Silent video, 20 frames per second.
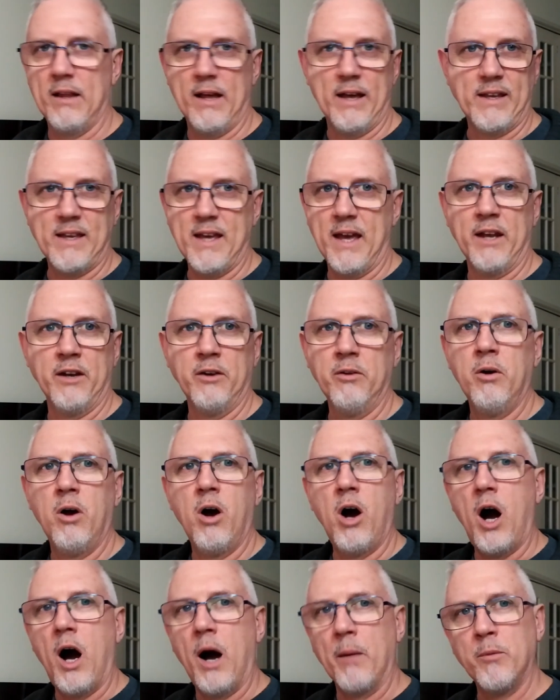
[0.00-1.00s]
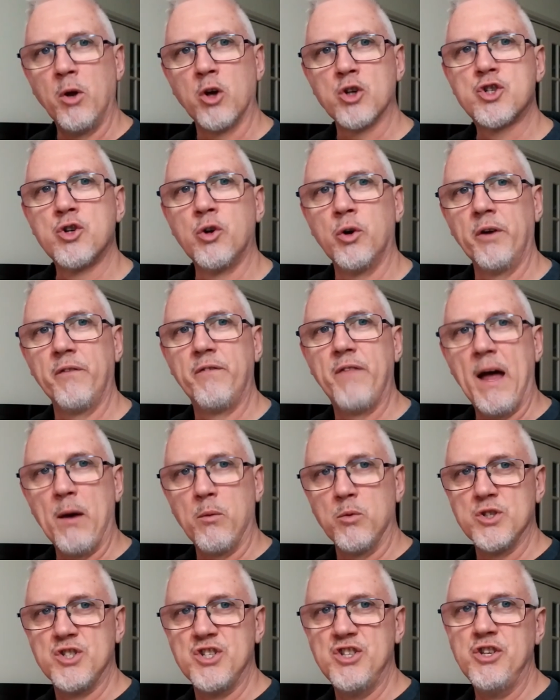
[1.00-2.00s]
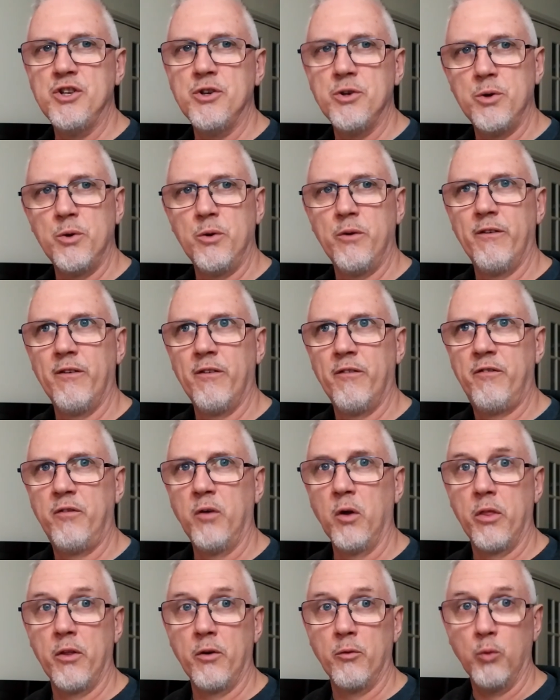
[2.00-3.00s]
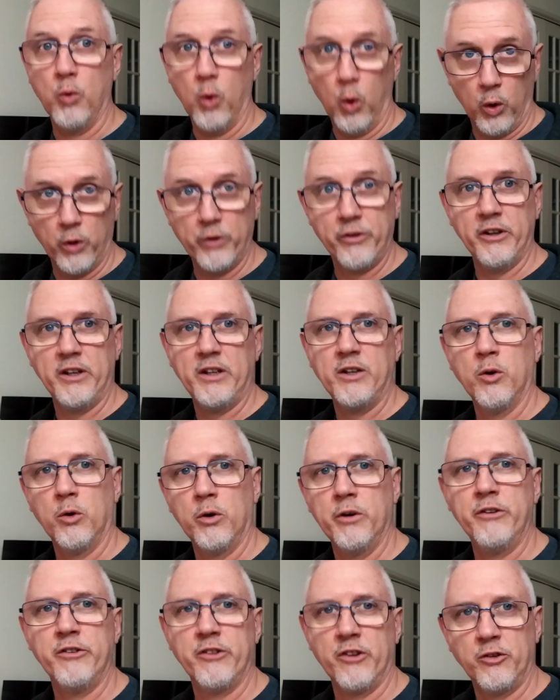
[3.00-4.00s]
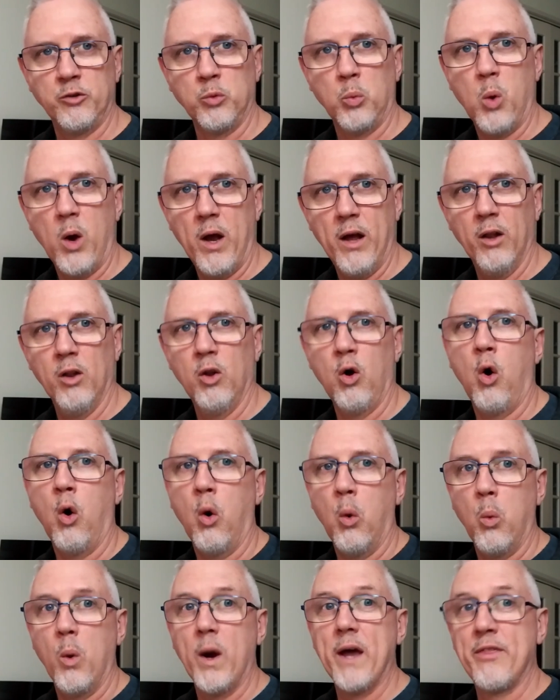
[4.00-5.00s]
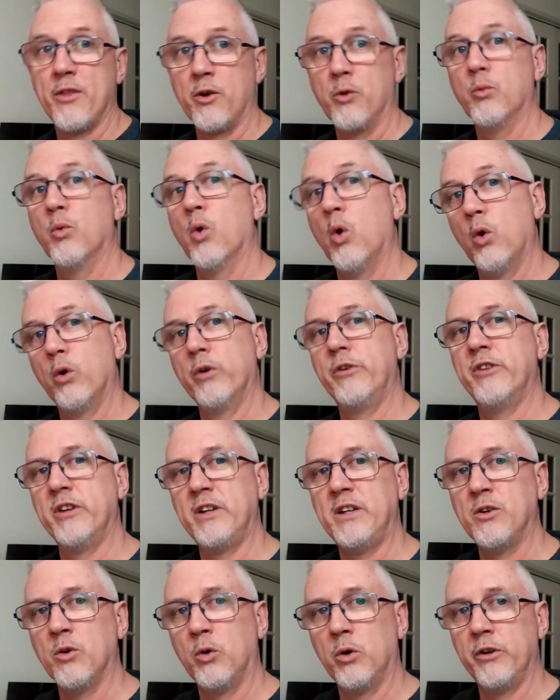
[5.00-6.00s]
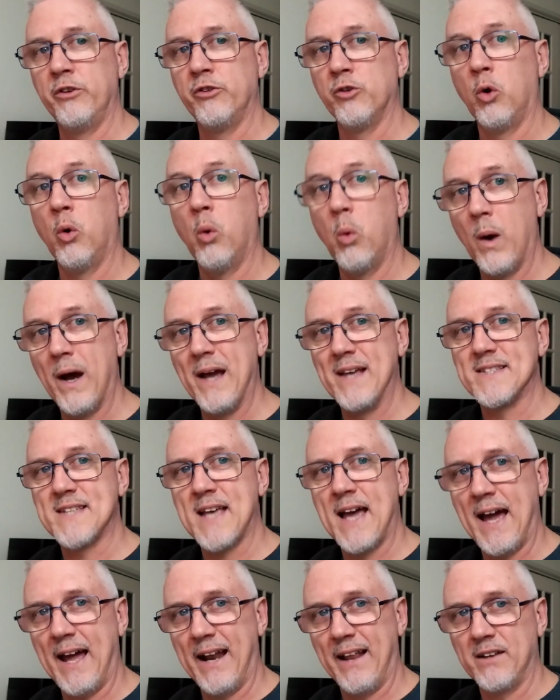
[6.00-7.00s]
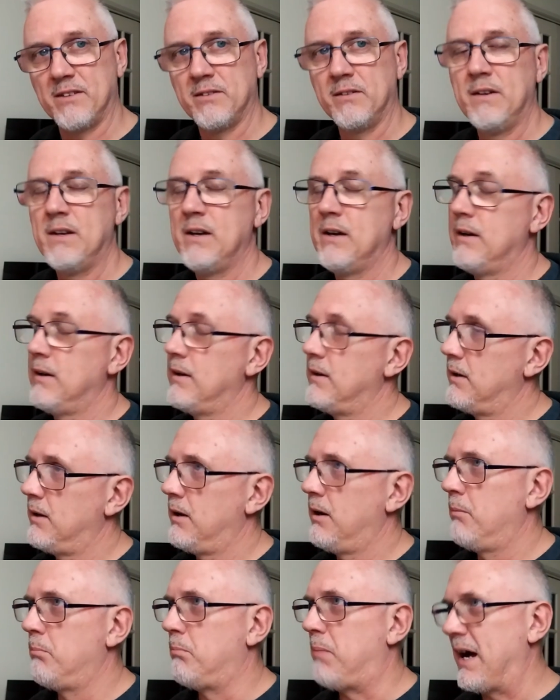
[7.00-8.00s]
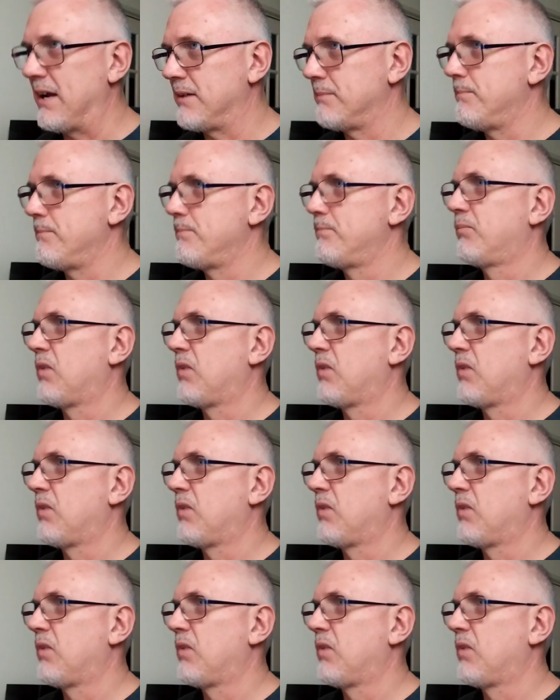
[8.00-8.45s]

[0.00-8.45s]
Again, I'm not sure if that was new for the raw denoise as well, or whether raw denoise always had it. But